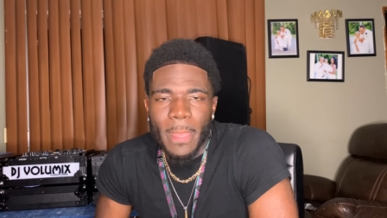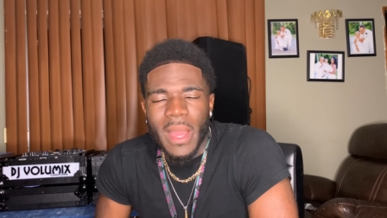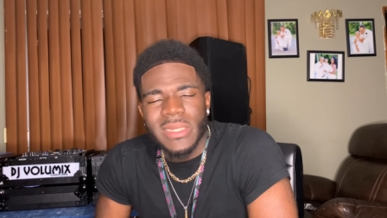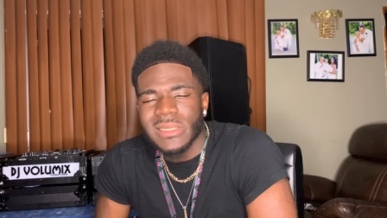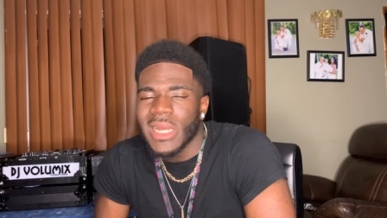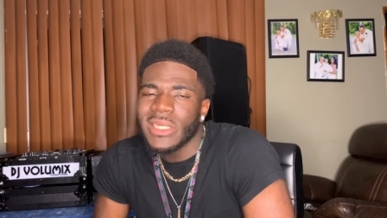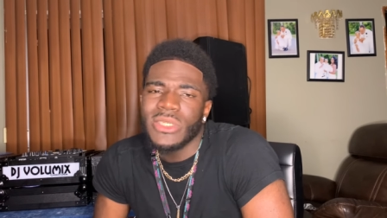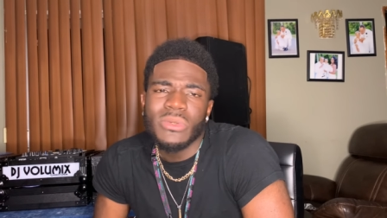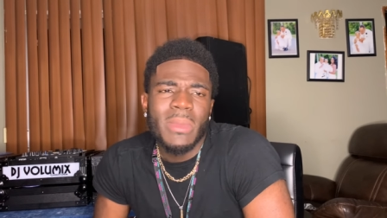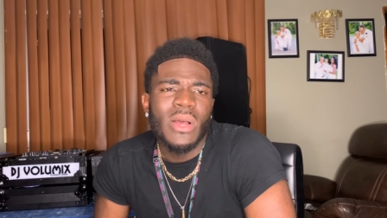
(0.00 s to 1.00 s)
I decided to
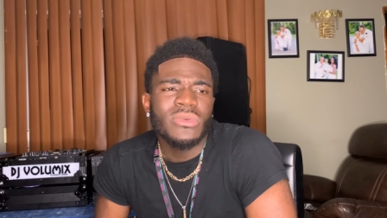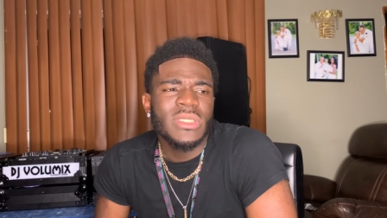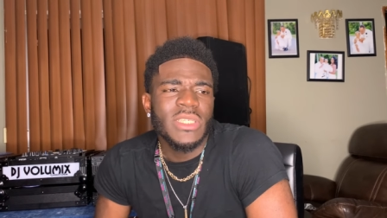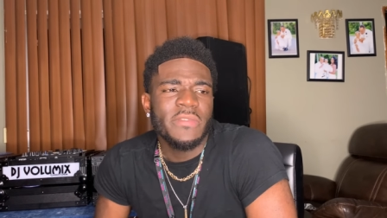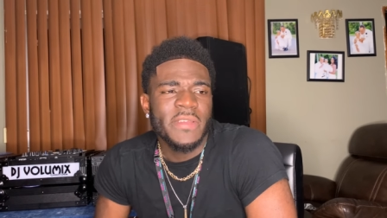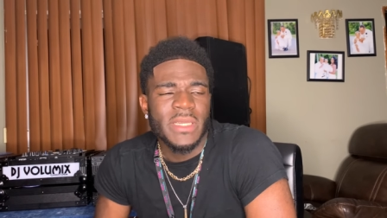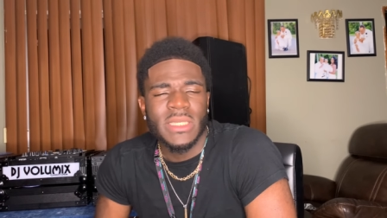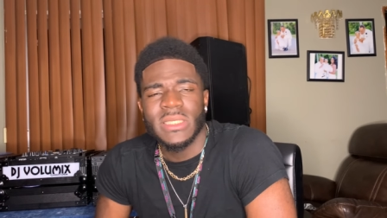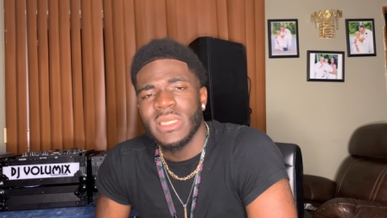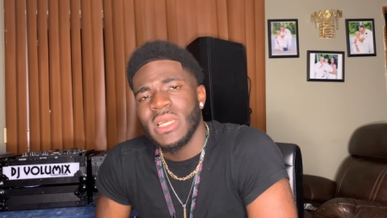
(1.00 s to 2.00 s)
do my own
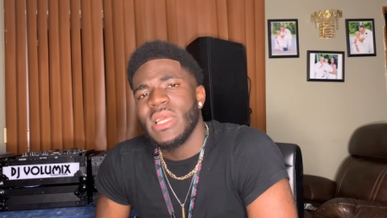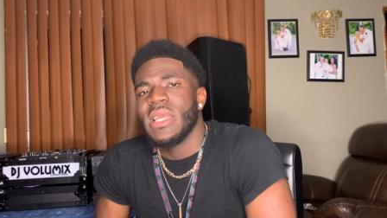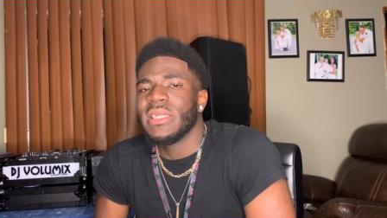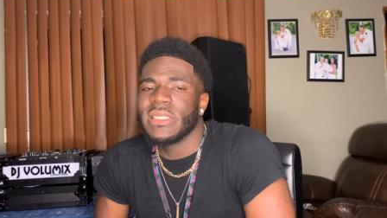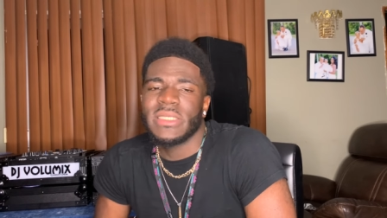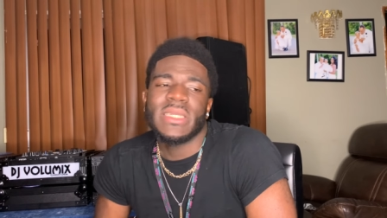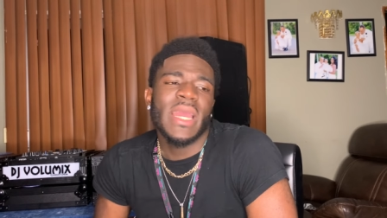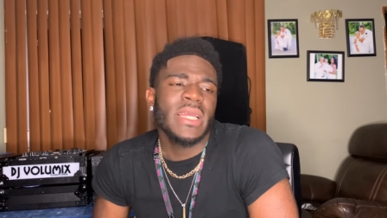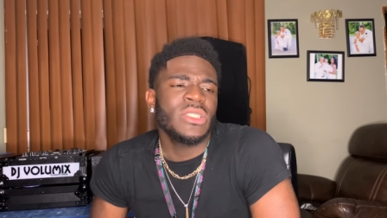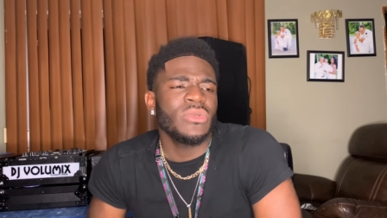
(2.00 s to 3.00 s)
self-healing and this and
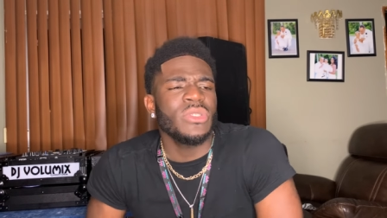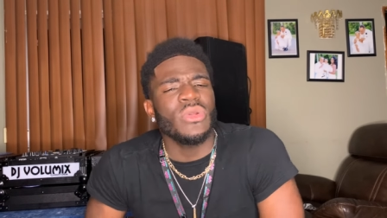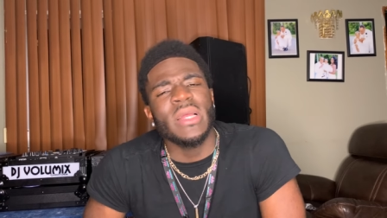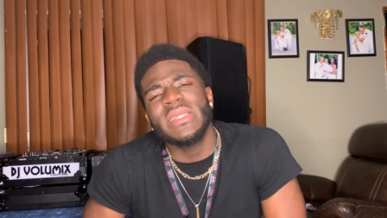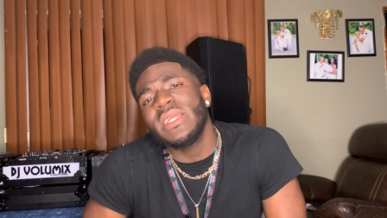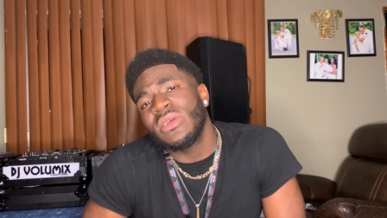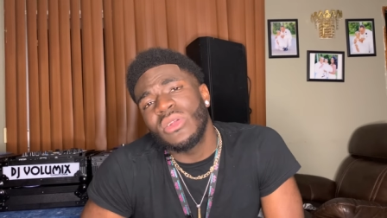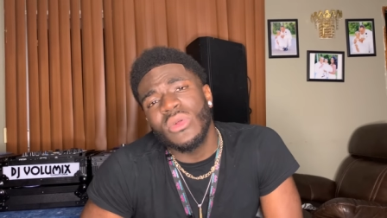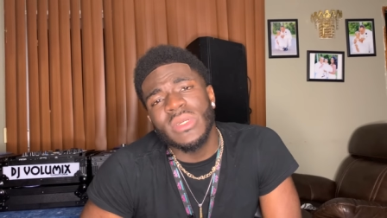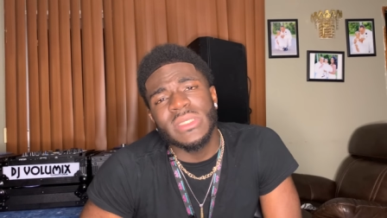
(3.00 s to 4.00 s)
that. So, you know, I think the
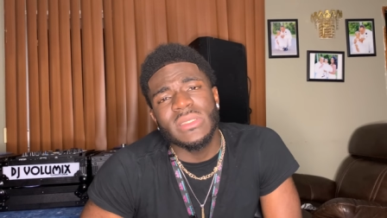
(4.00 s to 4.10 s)
glory